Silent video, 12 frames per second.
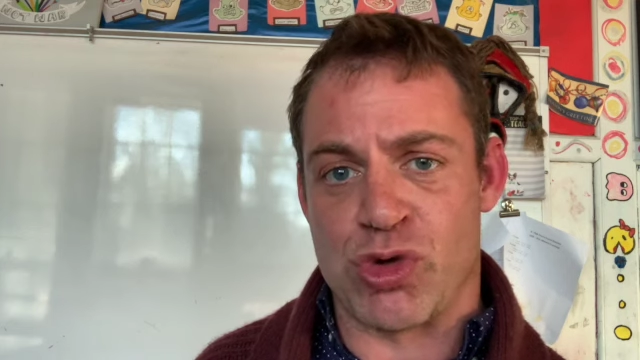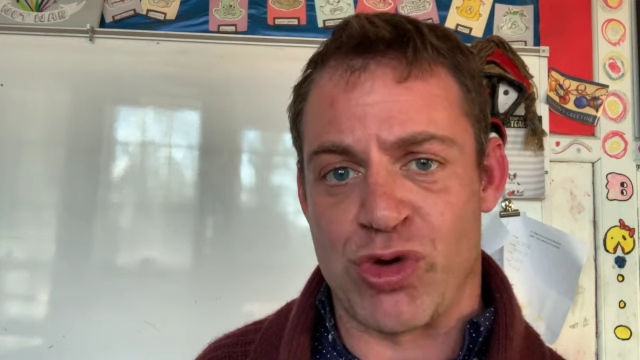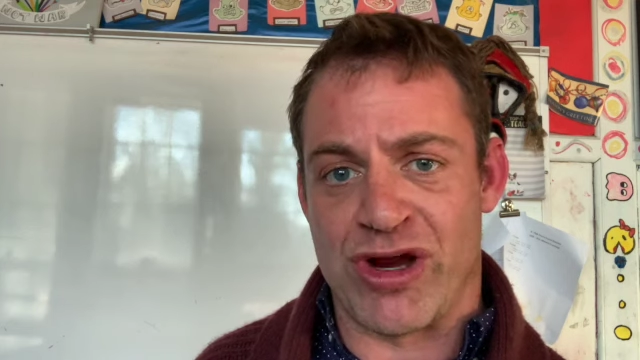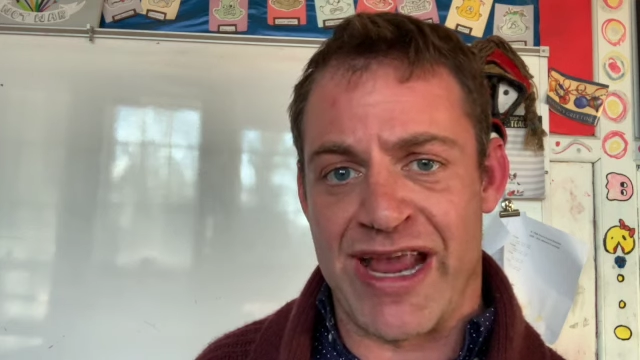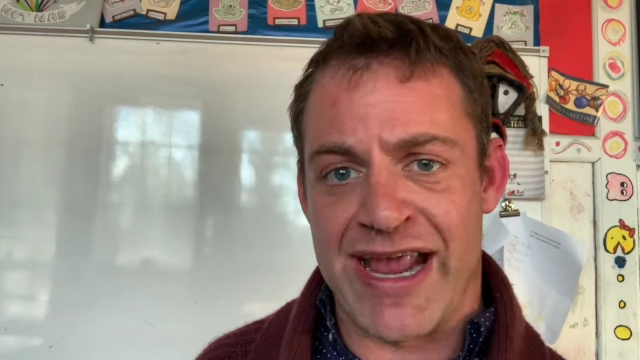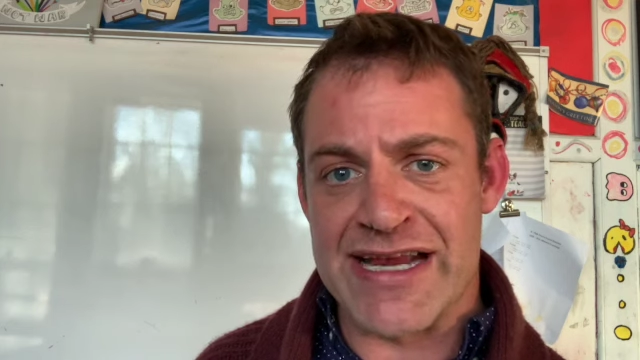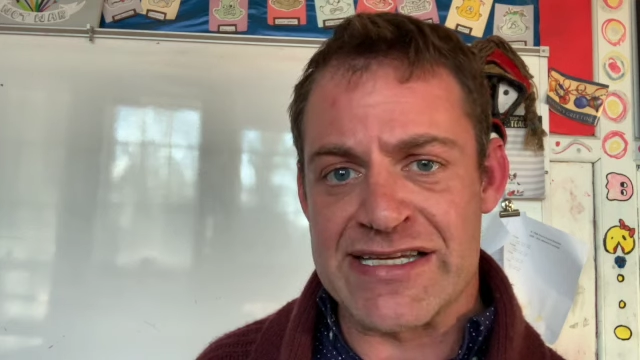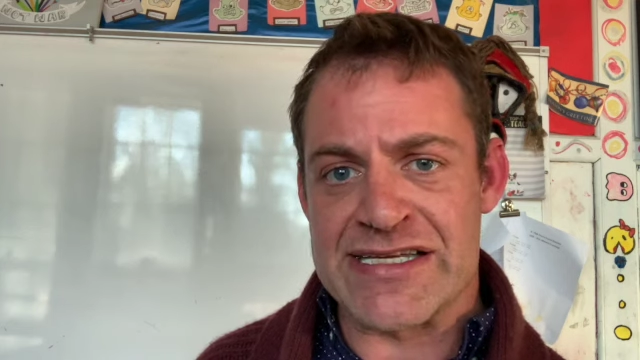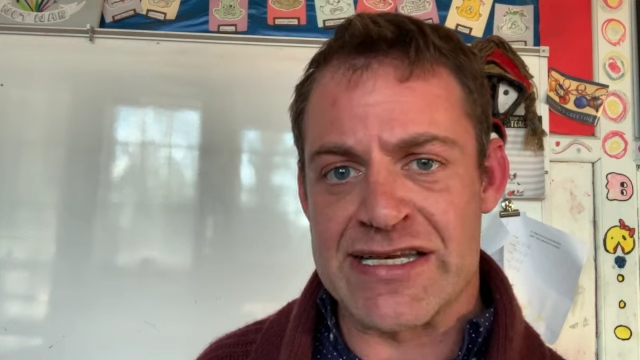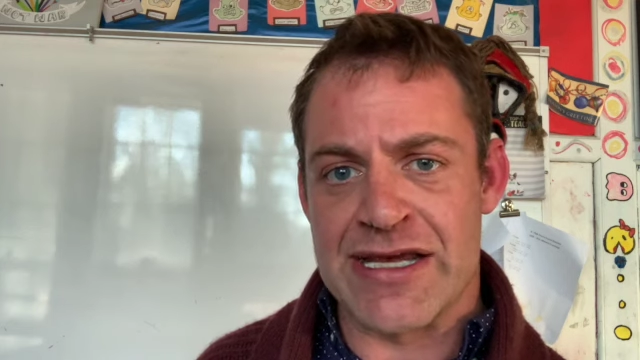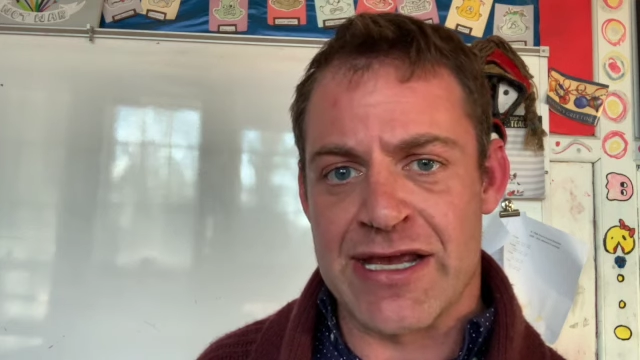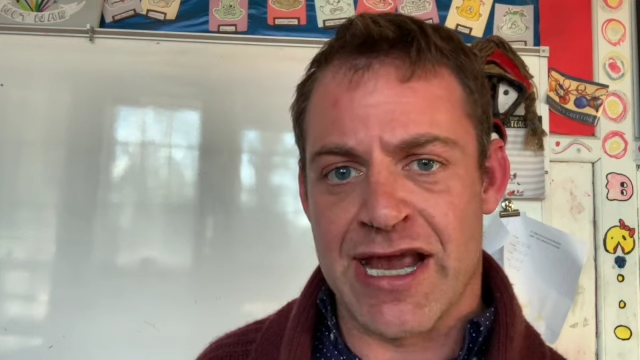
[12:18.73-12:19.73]
create
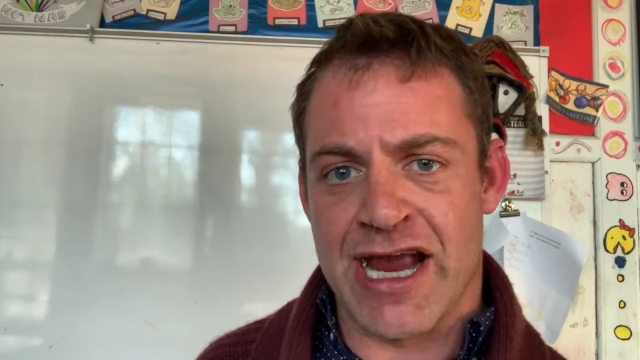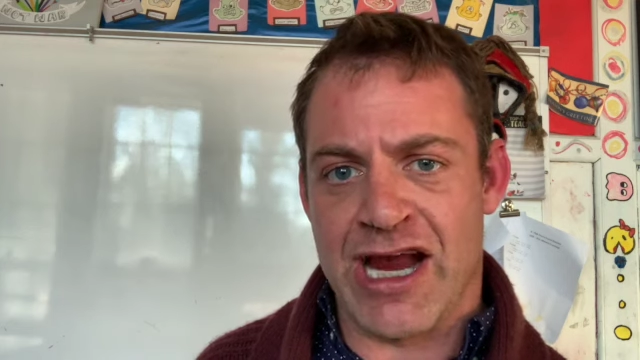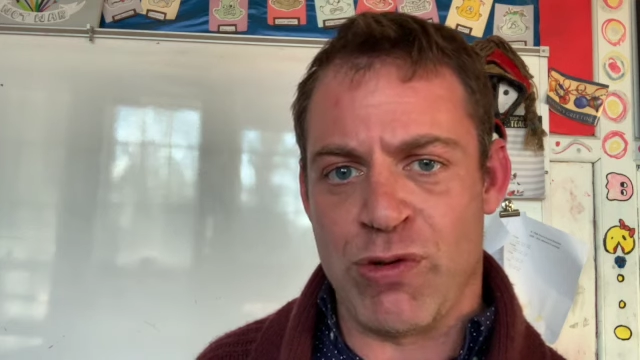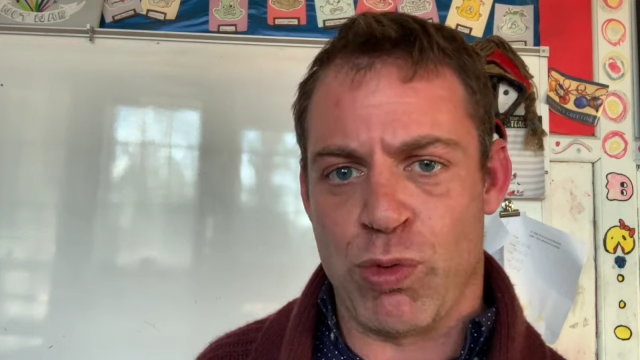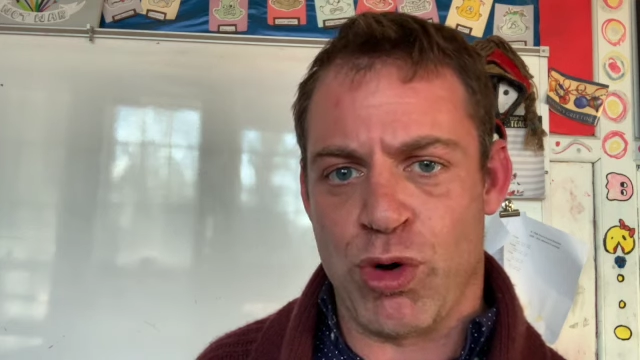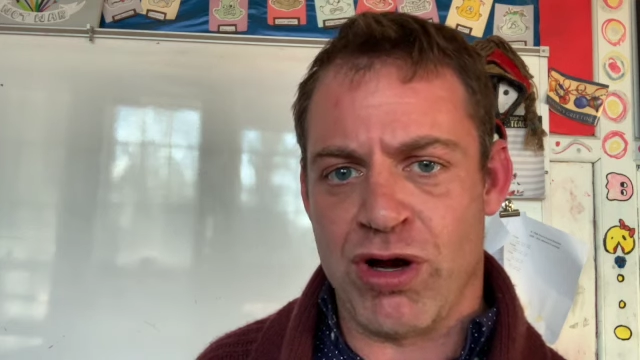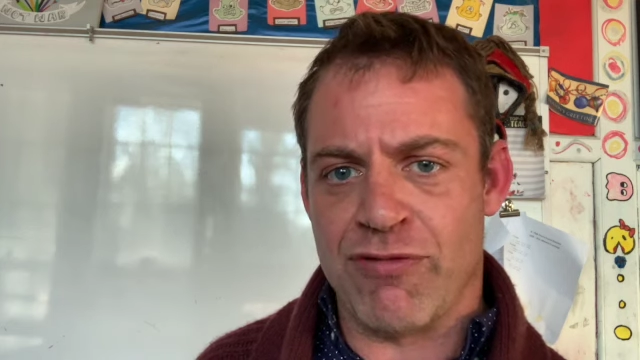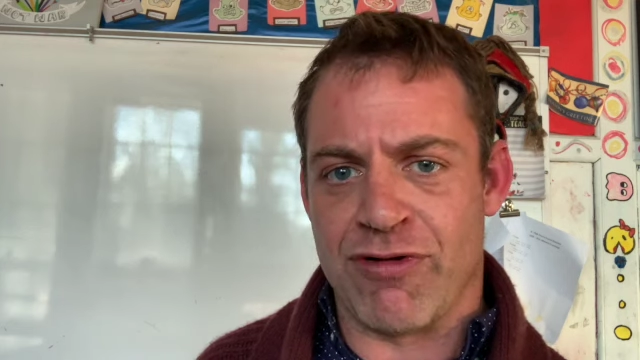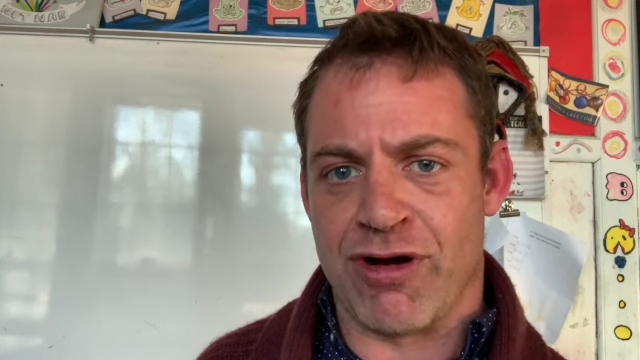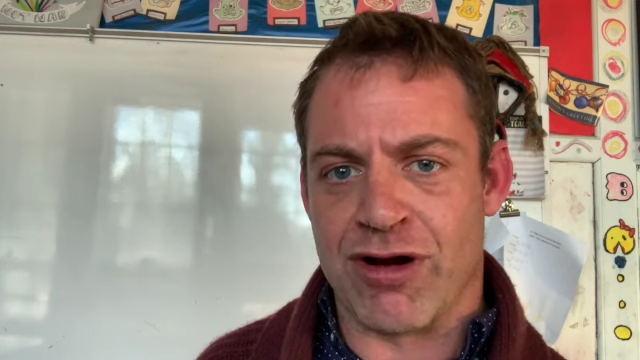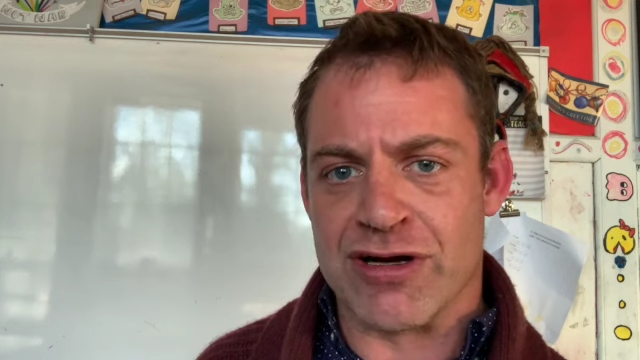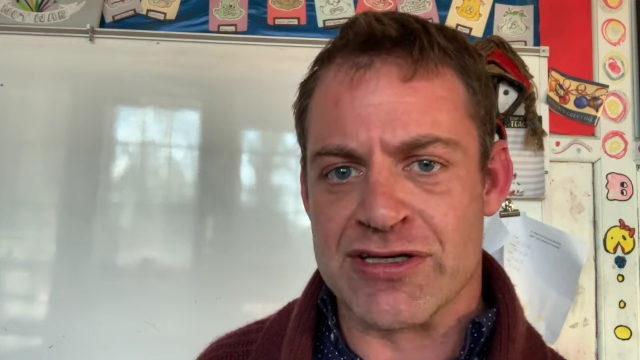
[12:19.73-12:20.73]
a work of
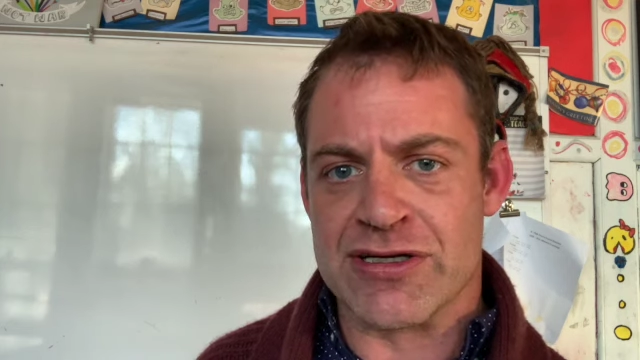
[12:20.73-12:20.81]
art